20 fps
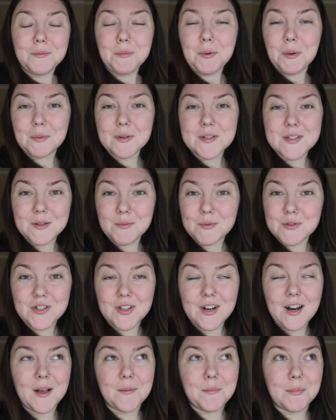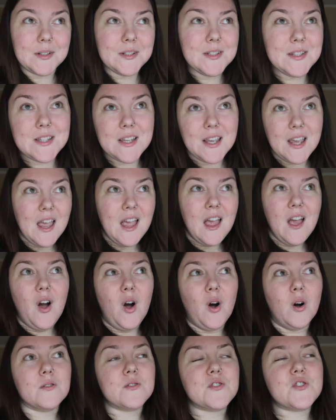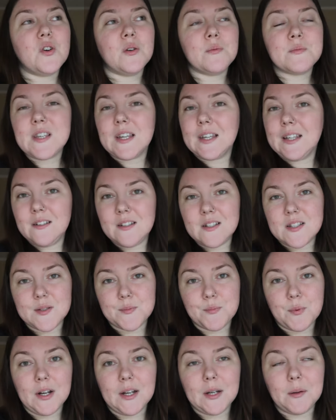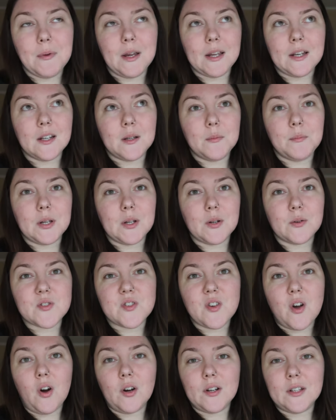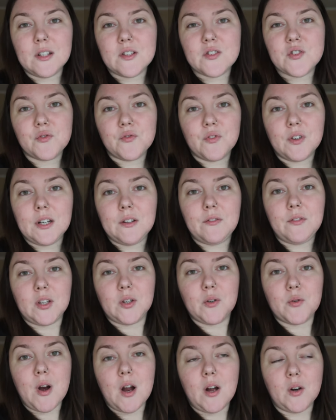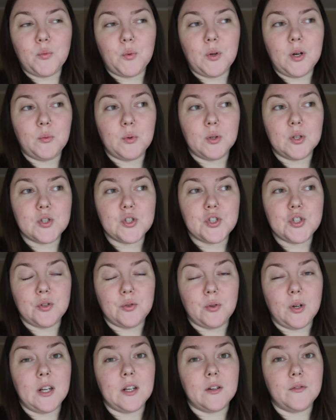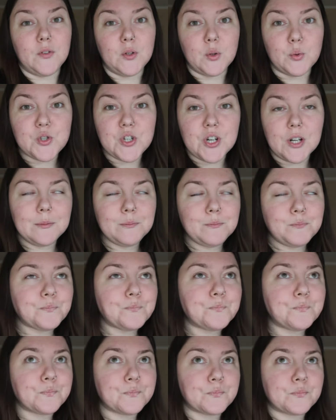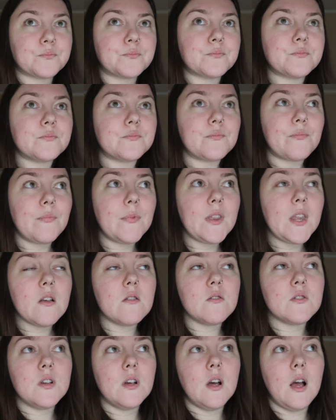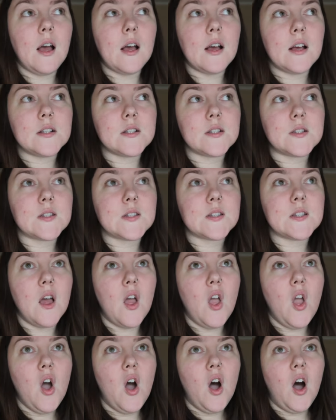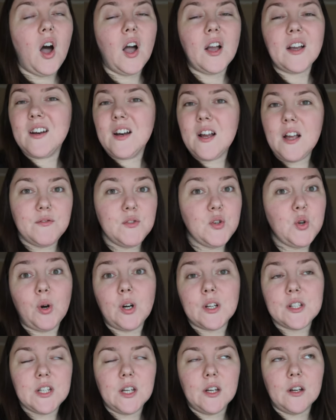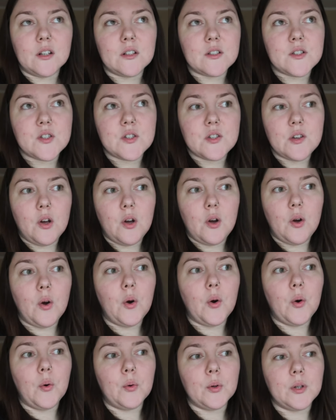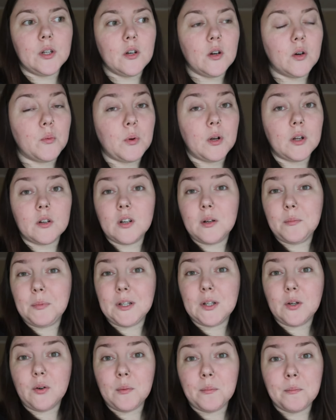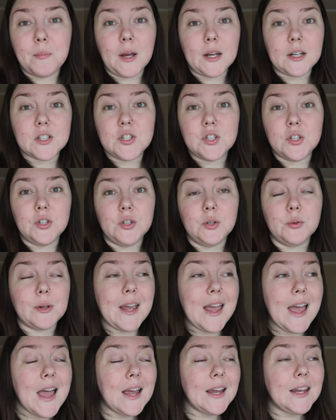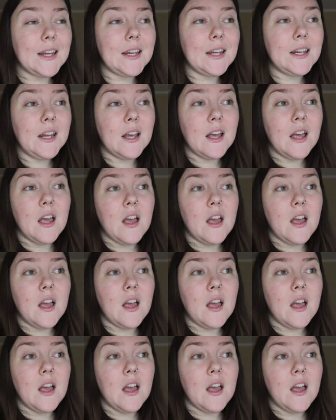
We will see what's gonna happen. Also, I'm taking this break mainly because I need to really figure out what I want to do in the future, as I kind of have no idea. So, you know, we're gonna be going back to UK.